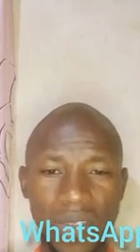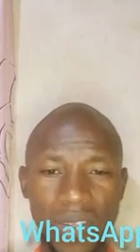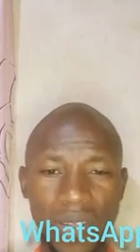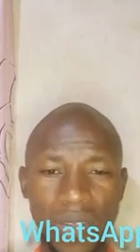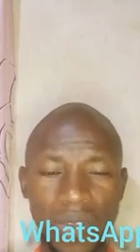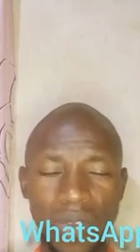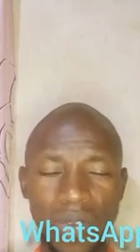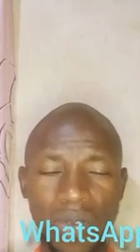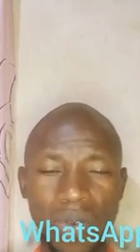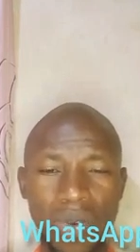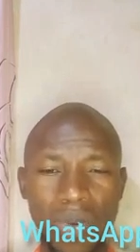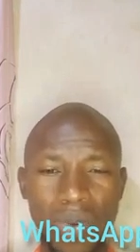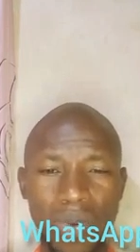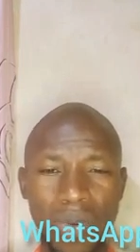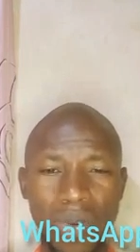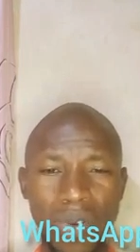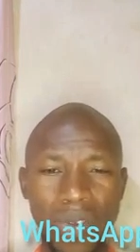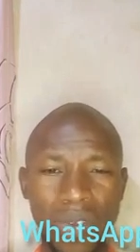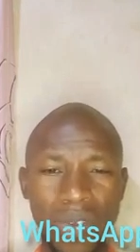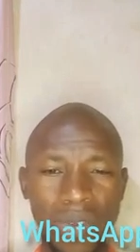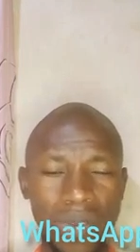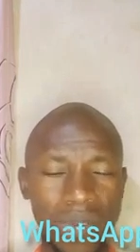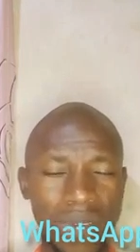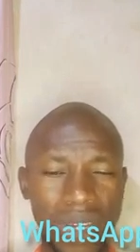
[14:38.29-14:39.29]
So
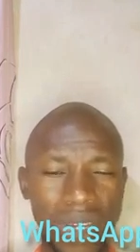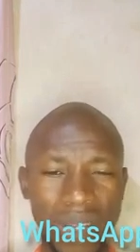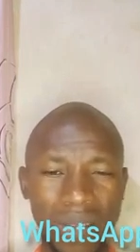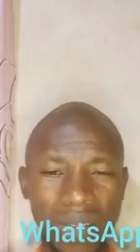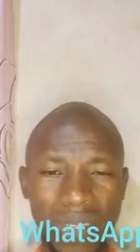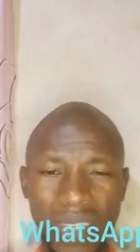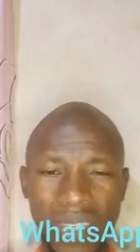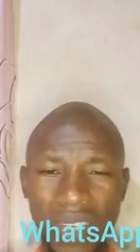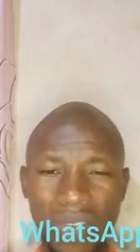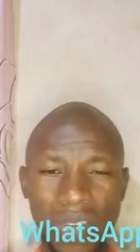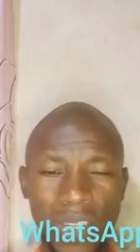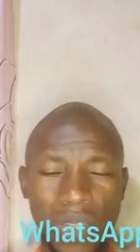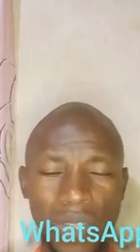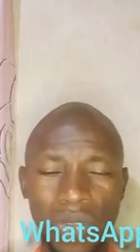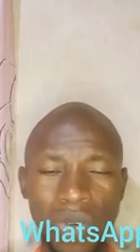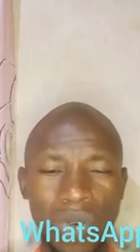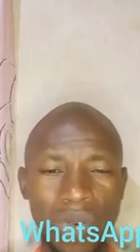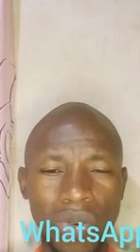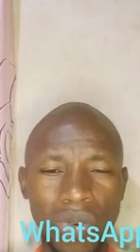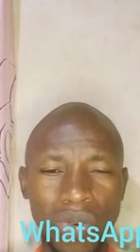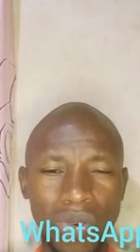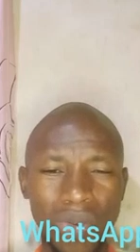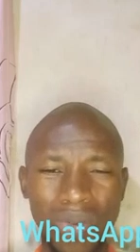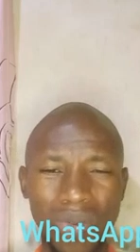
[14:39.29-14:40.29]
you can give a
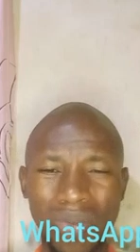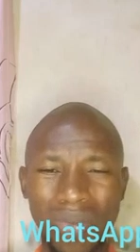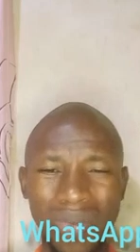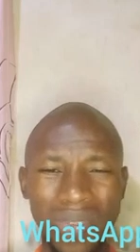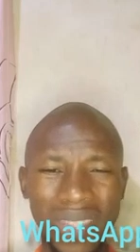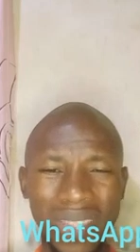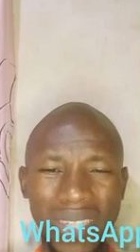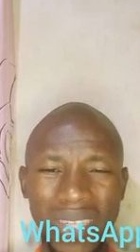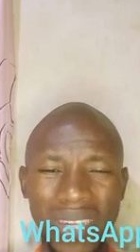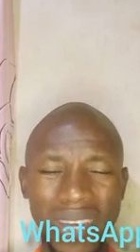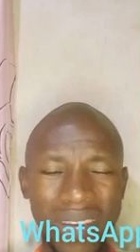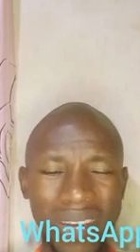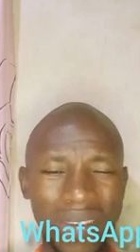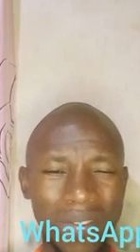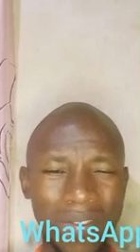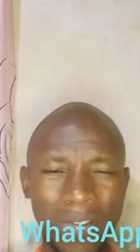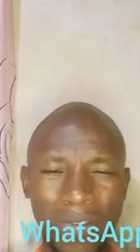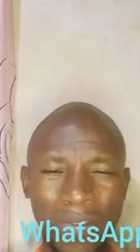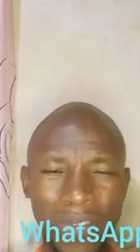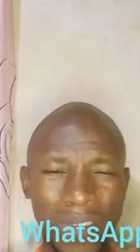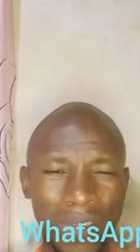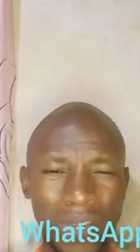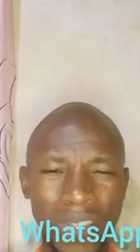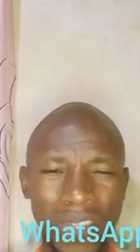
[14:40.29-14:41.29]
token, either
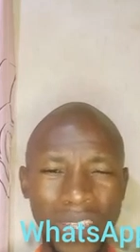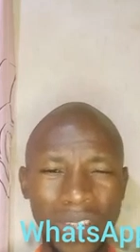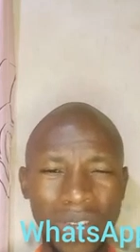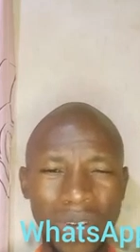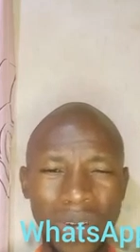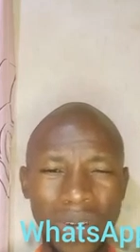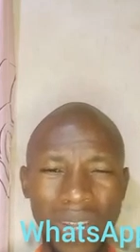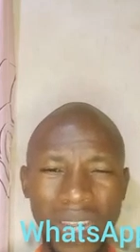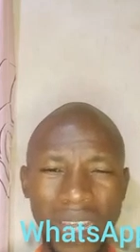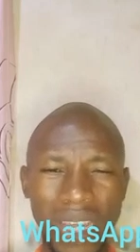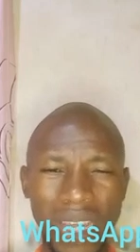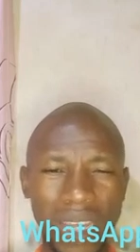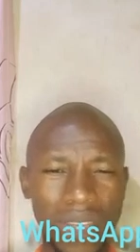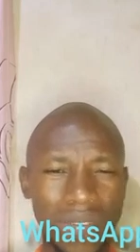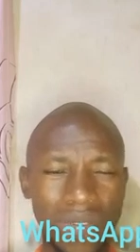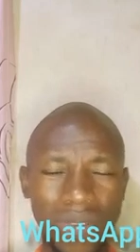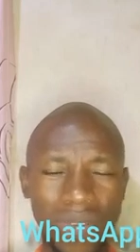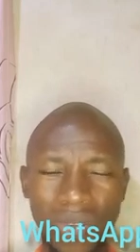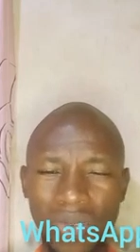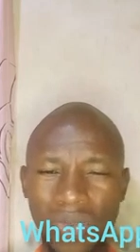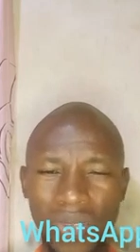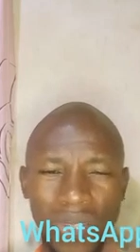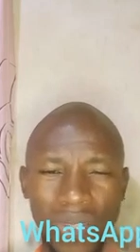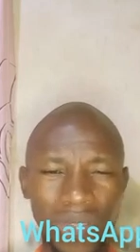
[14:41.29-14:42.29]
$50,
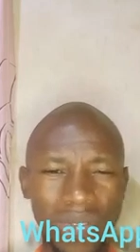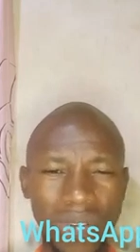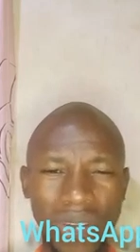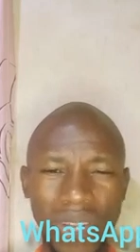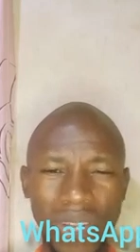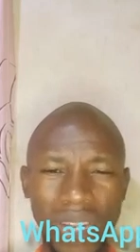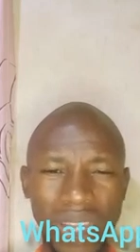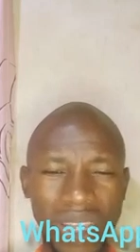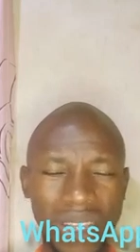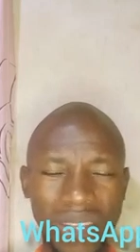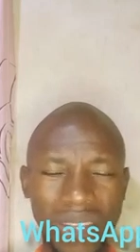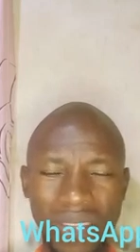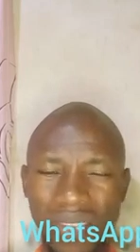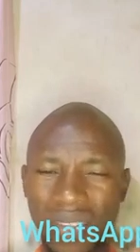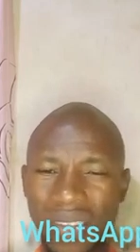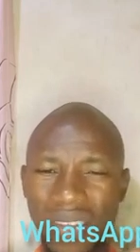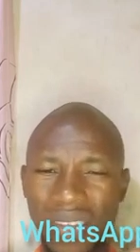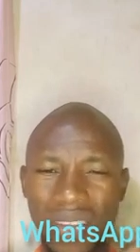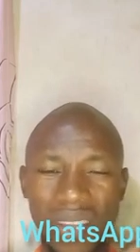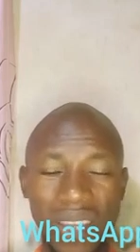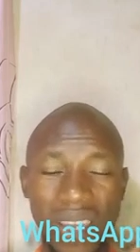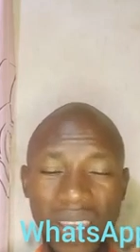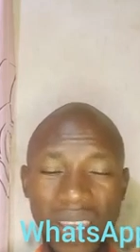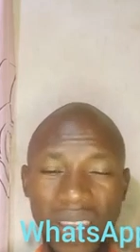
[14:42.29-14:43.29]
$100,
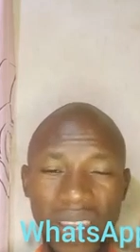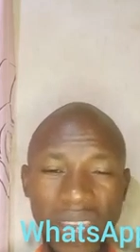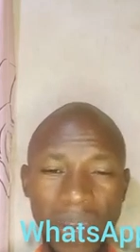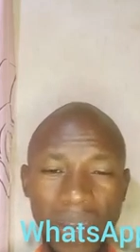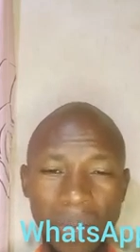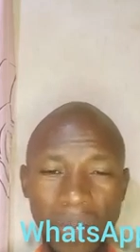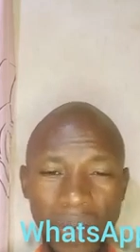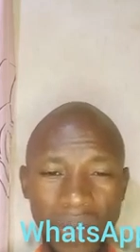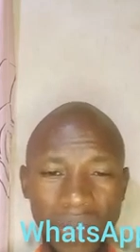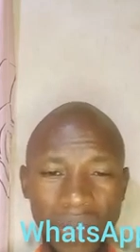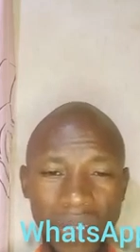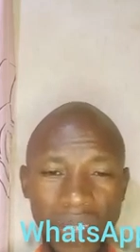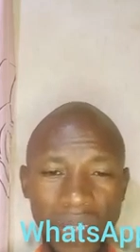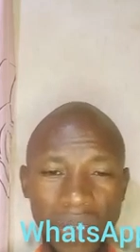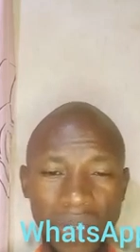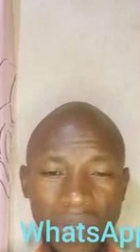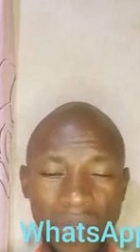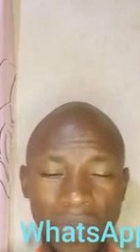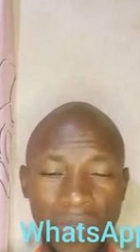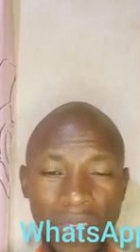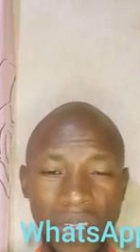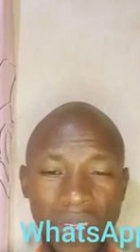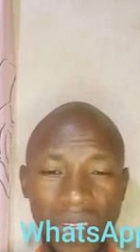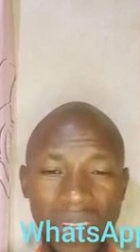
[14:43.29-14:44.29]
any amount that you
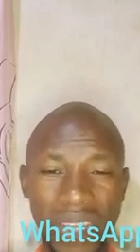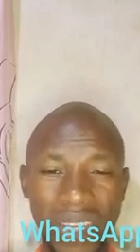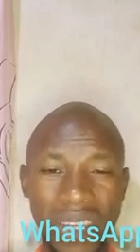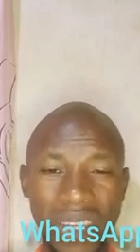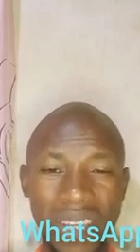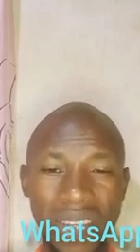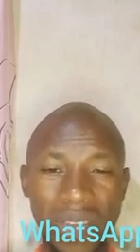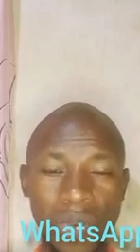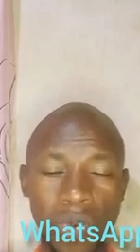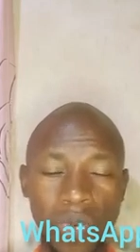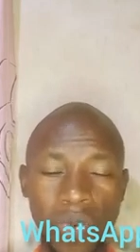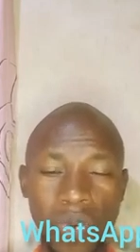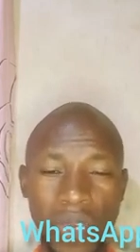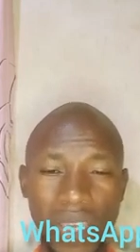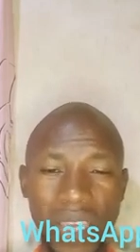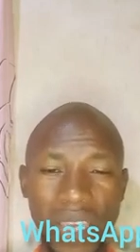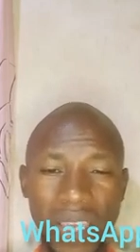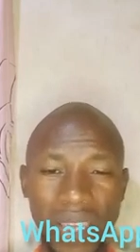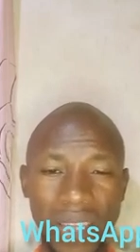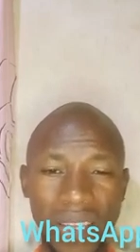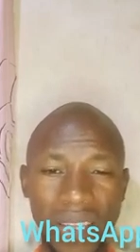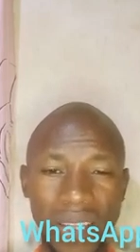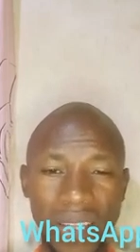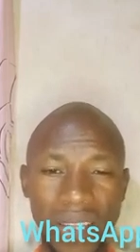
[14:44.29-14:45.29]
feel like is
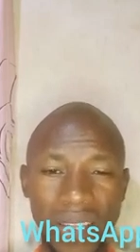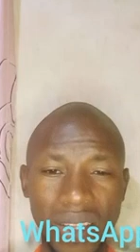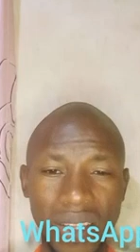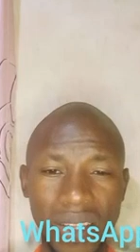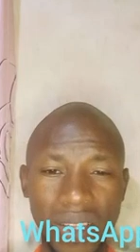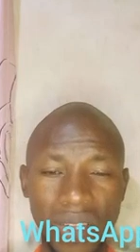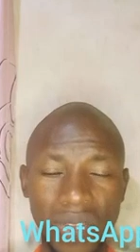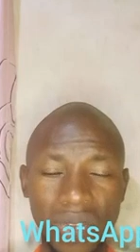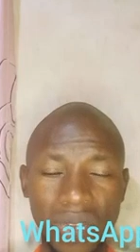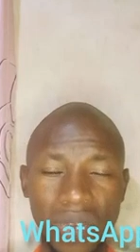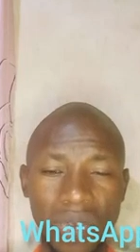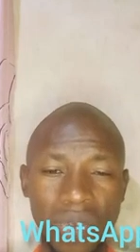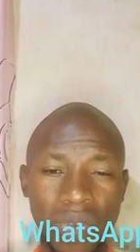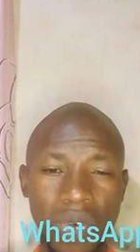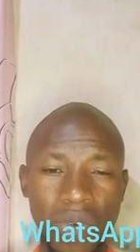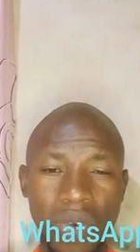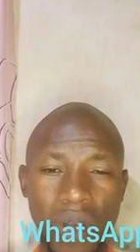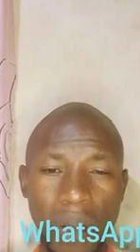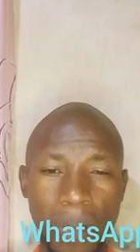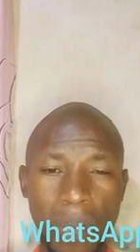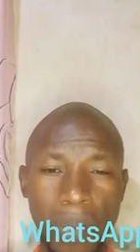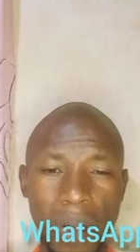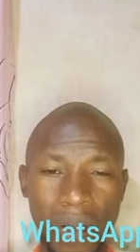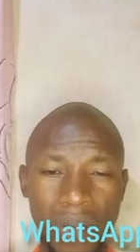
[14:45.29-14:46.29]
okay to go
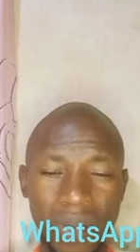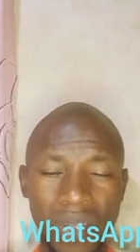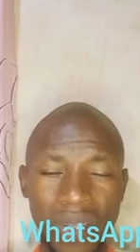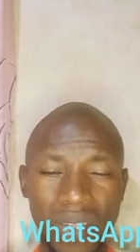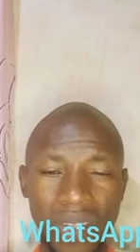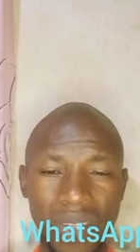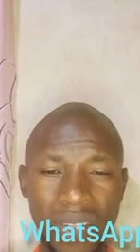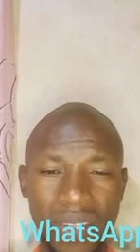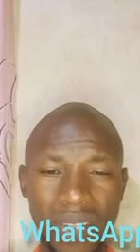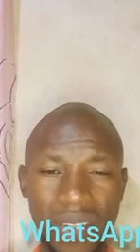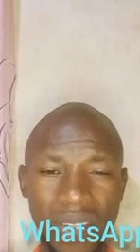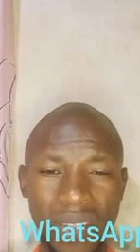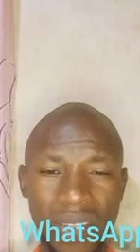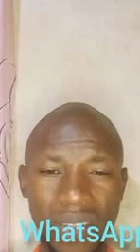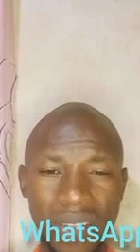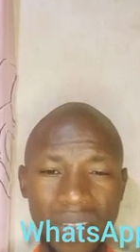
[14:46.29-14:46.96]
about this.